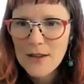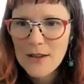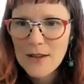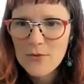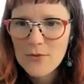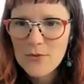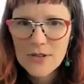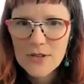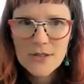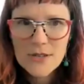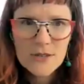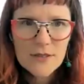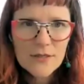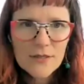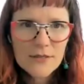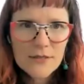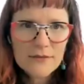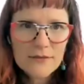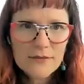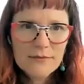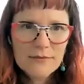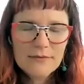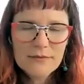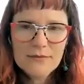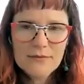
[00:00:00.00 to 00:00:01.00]
I want to
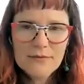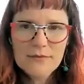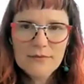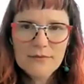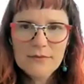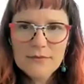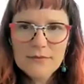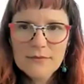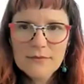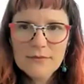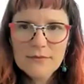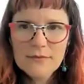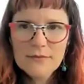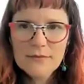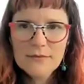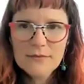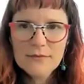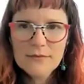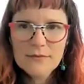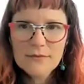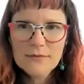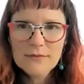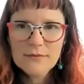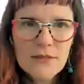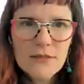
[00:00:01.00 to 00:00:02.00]

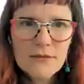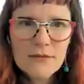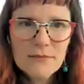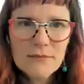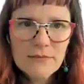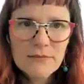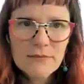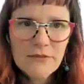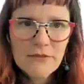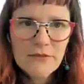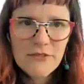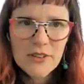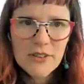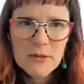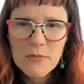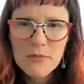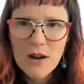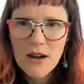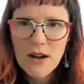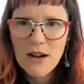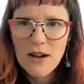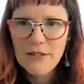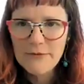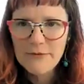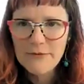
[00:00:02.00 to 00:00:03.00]
learn Wim
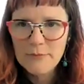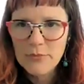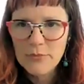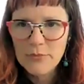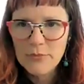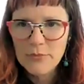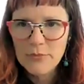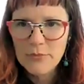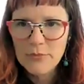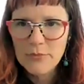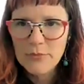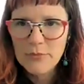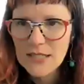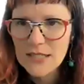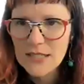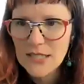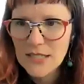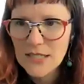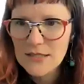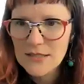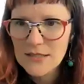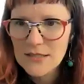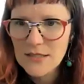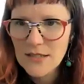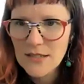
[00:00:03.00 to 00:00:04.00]
Hof breathing
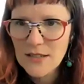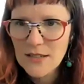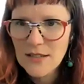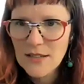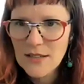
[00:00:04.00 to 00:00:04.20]
techniques.